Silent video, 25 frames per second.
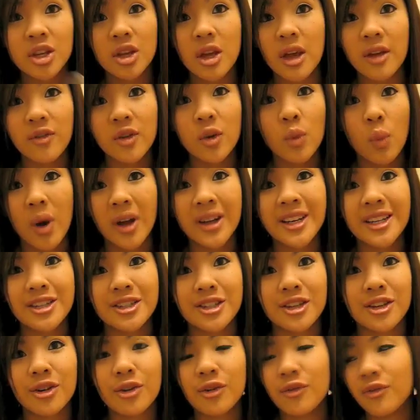if you wanted
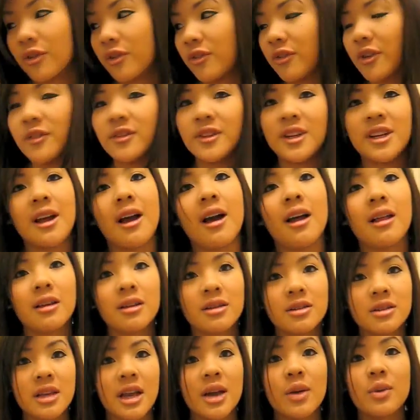to for
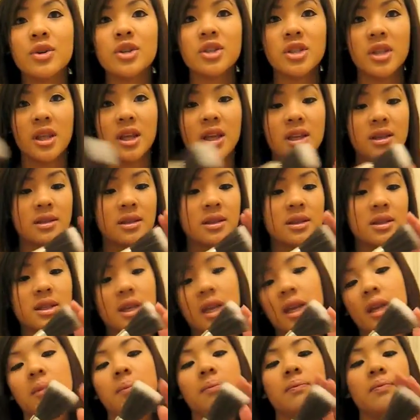$50, which I think is
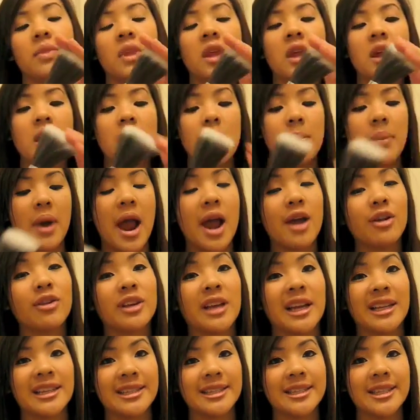insane. But I
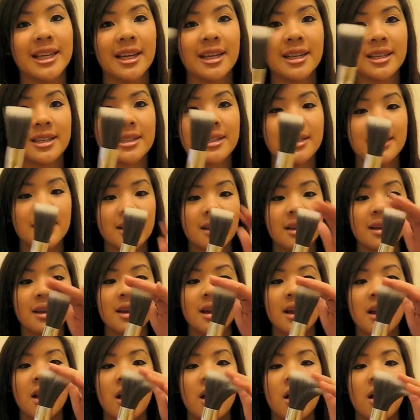only got six.
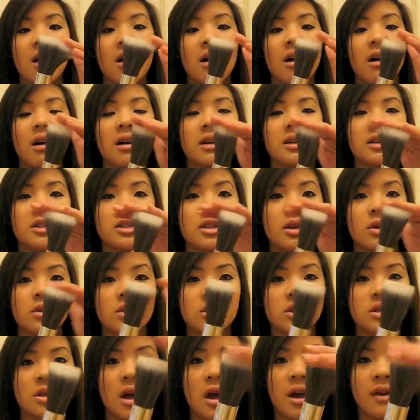Oh, it's so
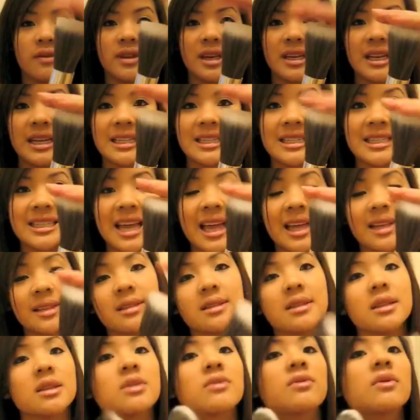soft, and it's
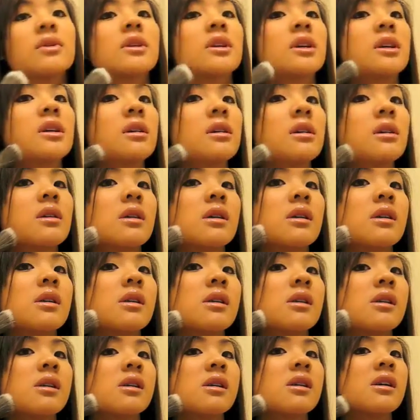dense. It's really
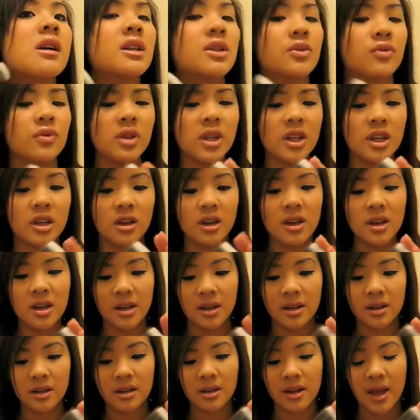
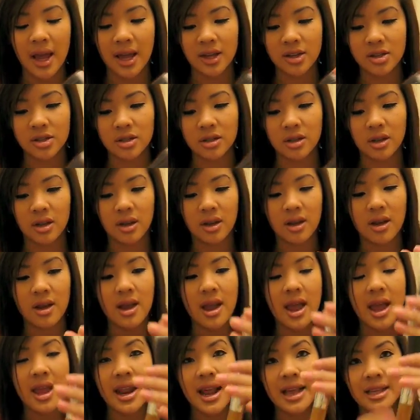good, actually.
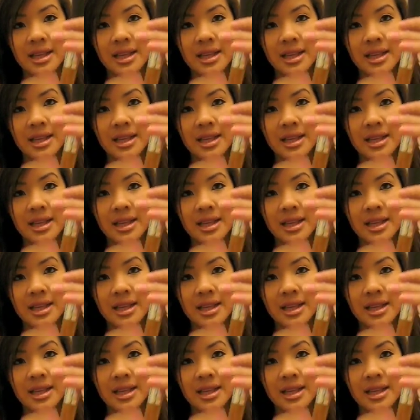And it